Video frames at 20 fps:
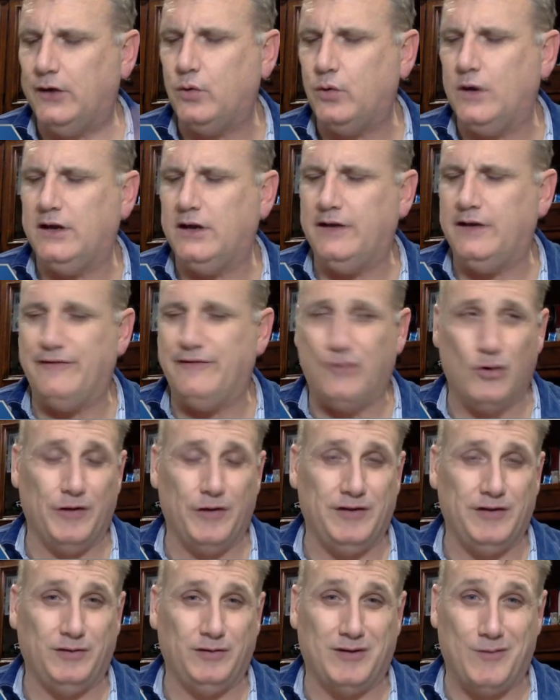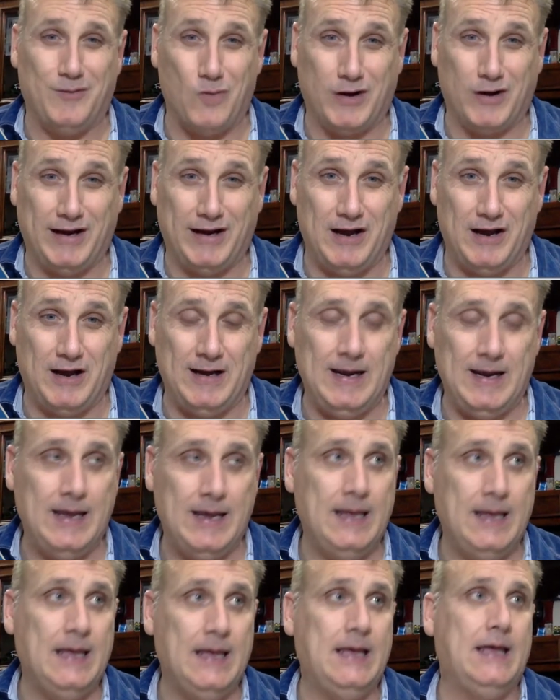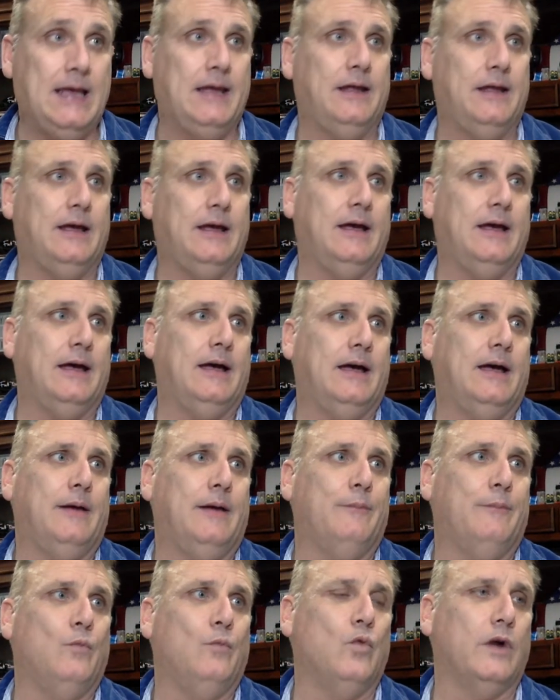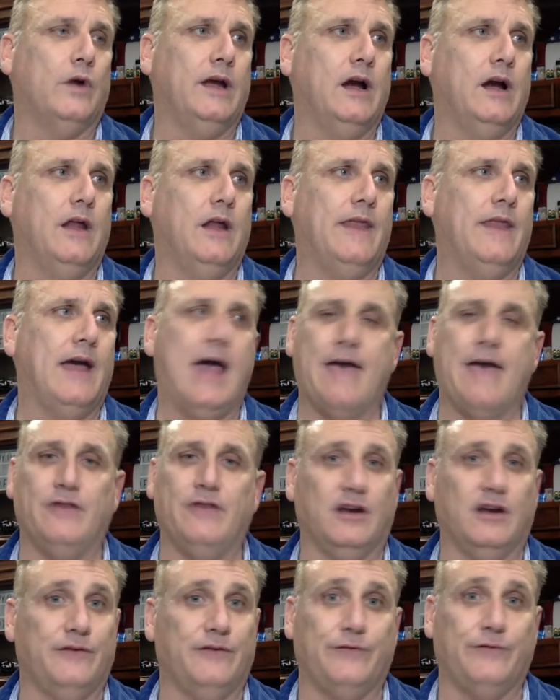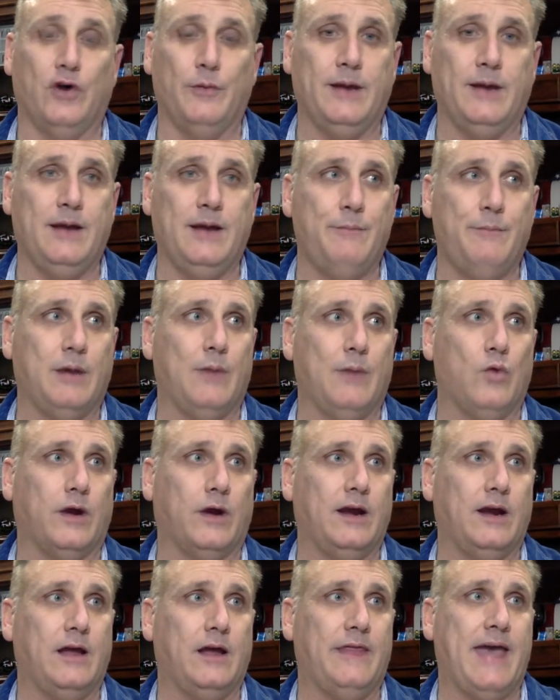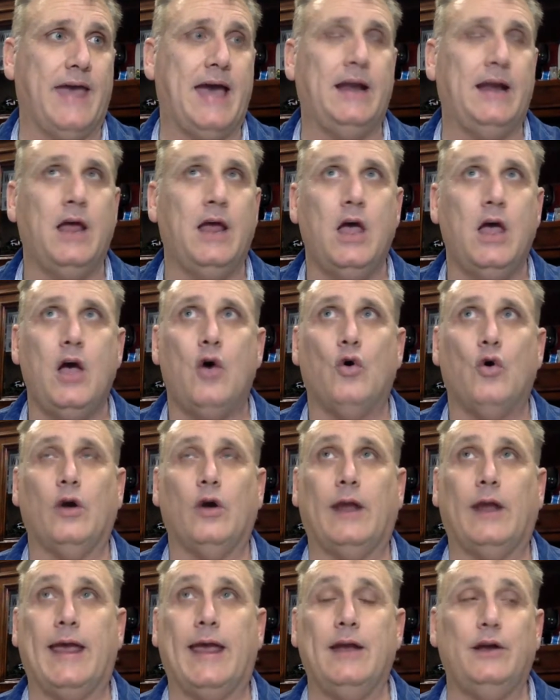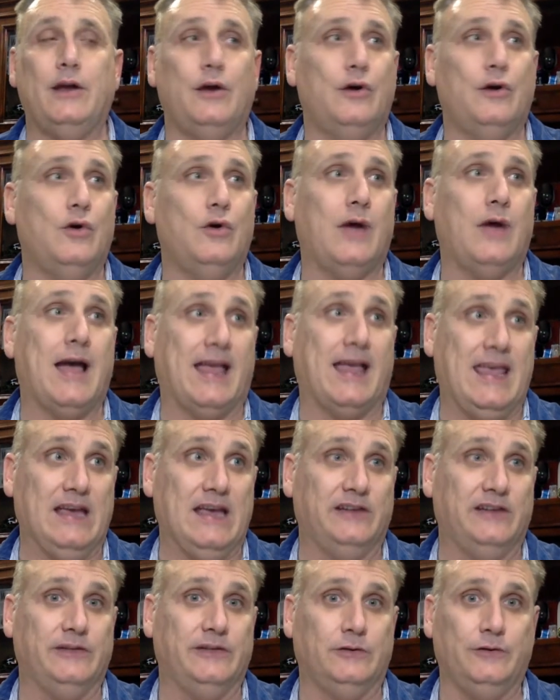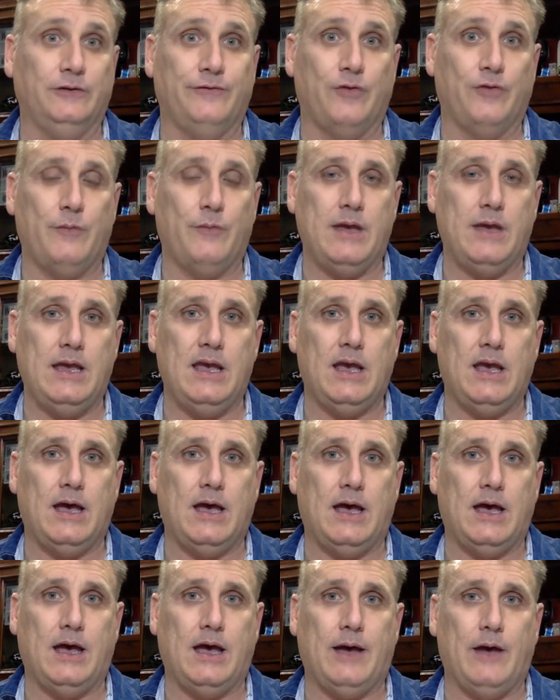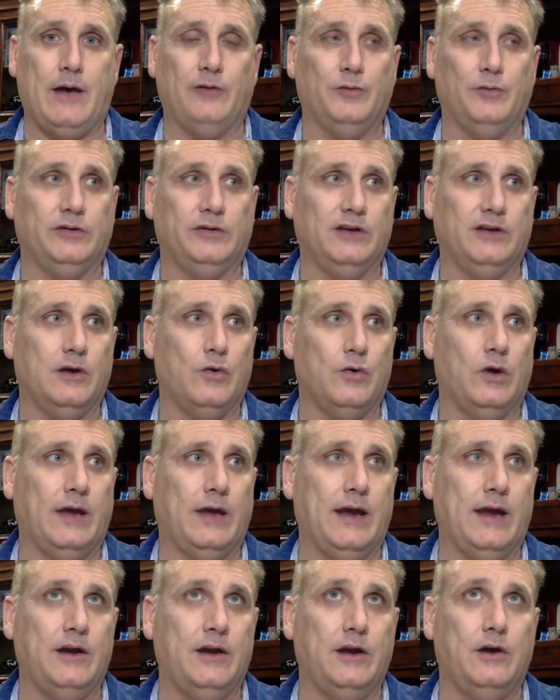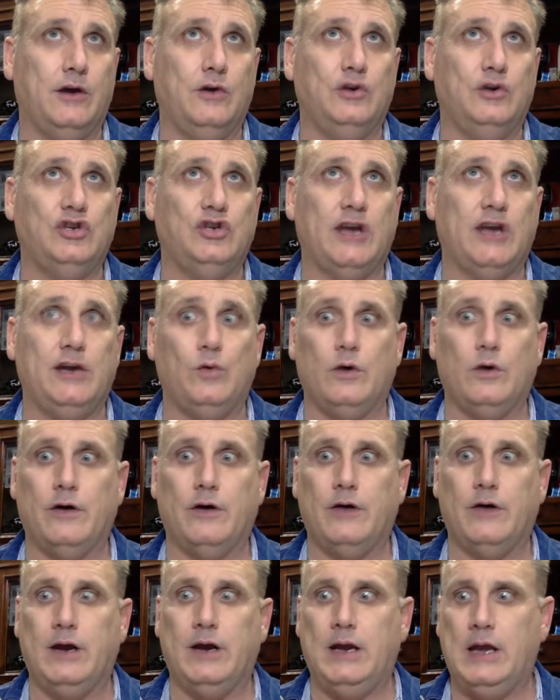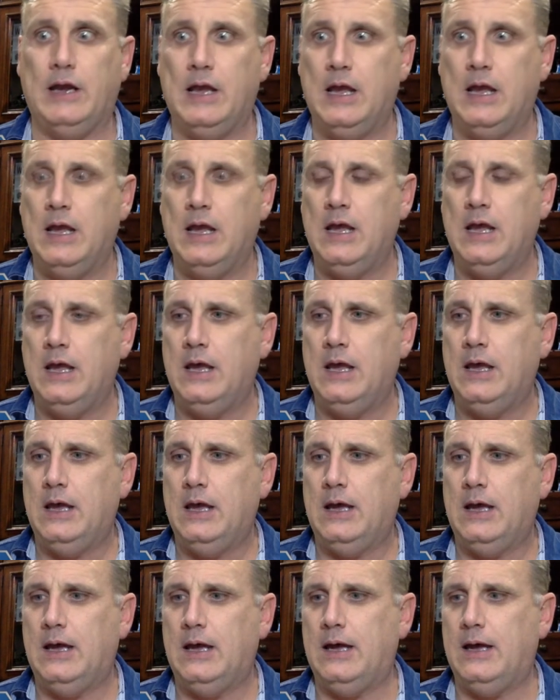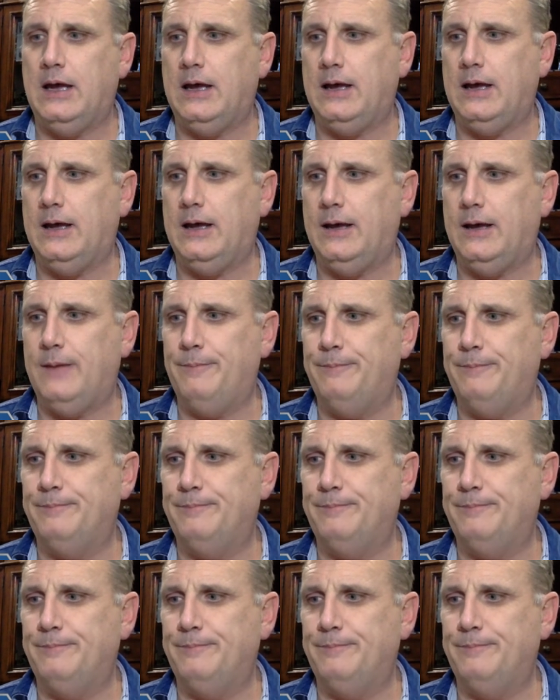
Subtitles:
24th is what I'm working on. Working on that. Haven't confirmed it, but I'm working on that. Orlando got canceled for me. I was supposed to go to Orlando January, I